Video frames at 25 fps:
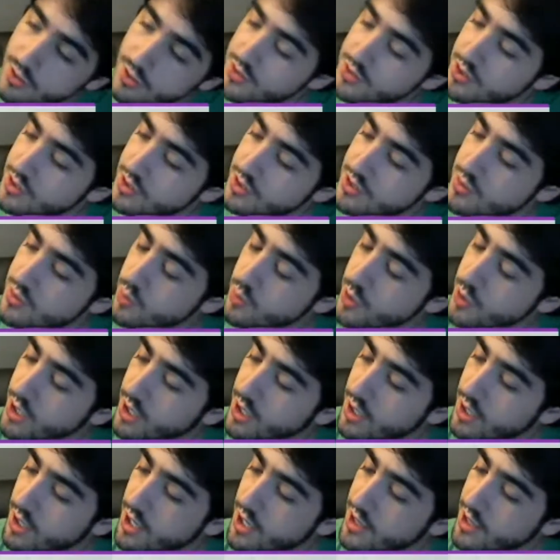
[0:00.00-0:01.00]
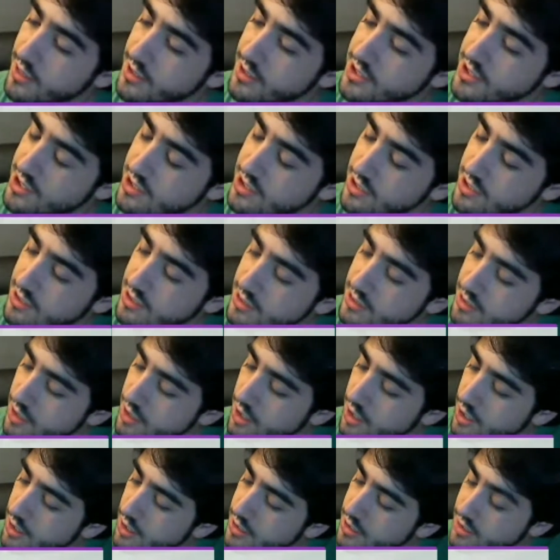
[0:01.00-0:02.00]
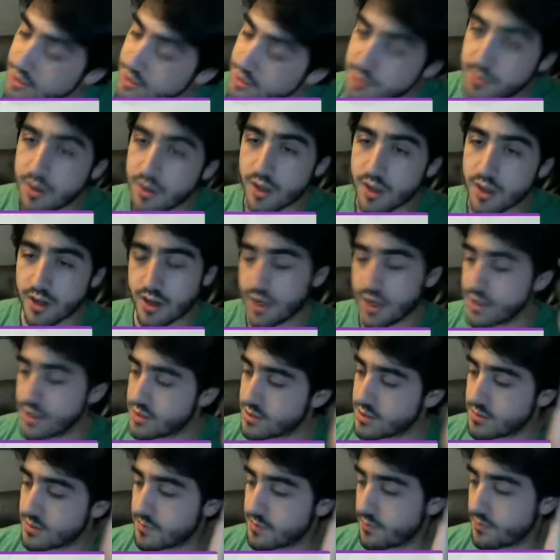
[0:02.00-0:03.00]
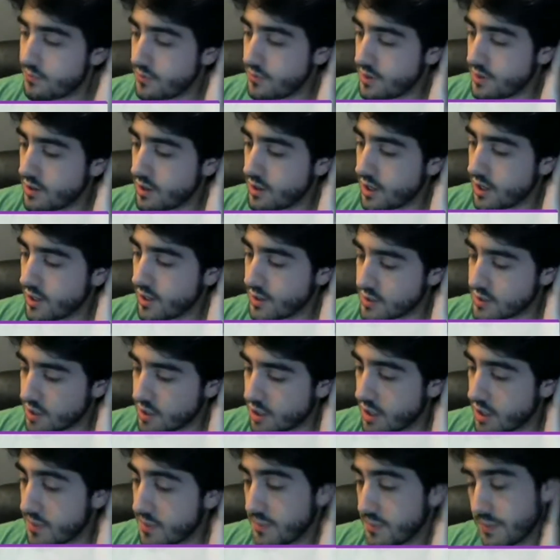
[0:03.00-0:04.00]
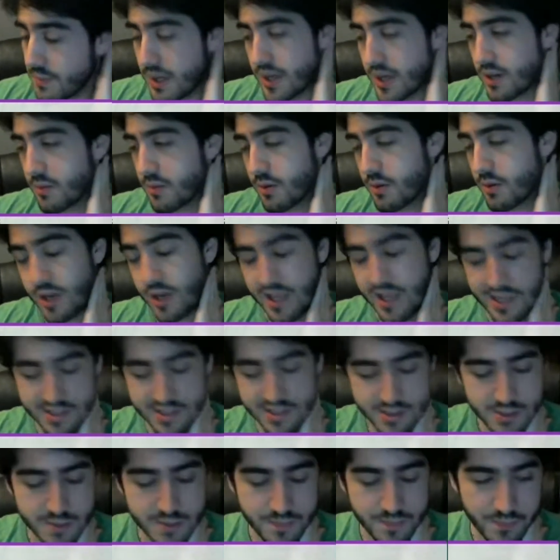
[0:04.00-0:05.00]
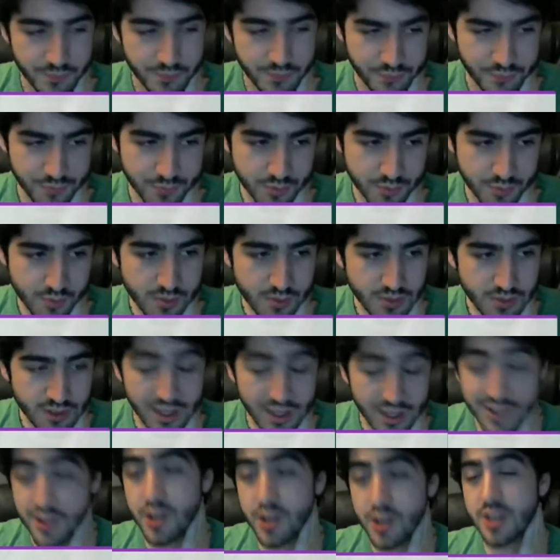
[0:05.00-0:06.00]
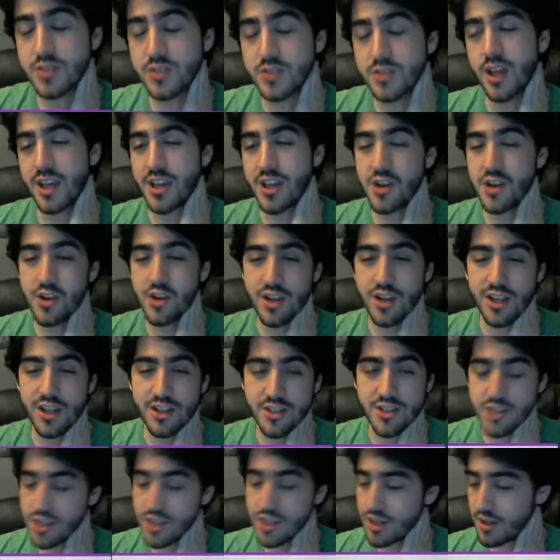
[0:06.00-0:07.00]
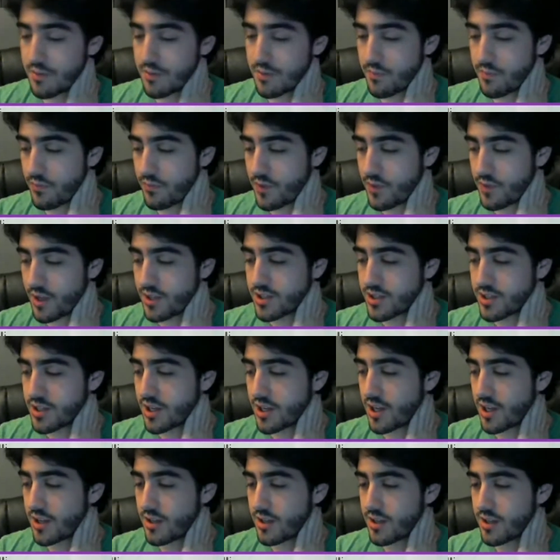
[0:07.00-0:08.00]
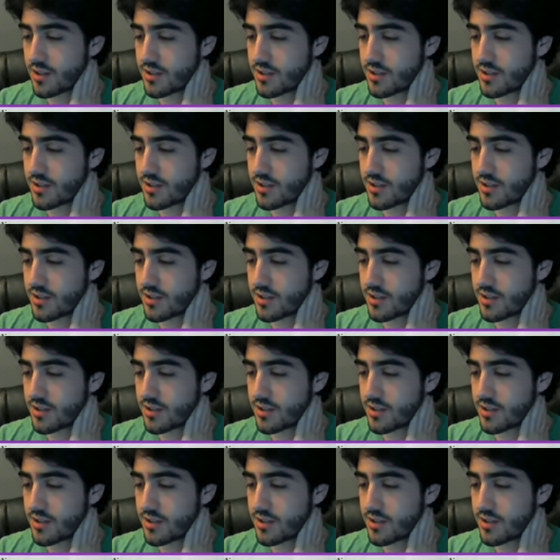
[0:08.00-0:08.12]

so this week I listened to this podcast. I started getting back into podcasts. I think you guys would like it. It's got this...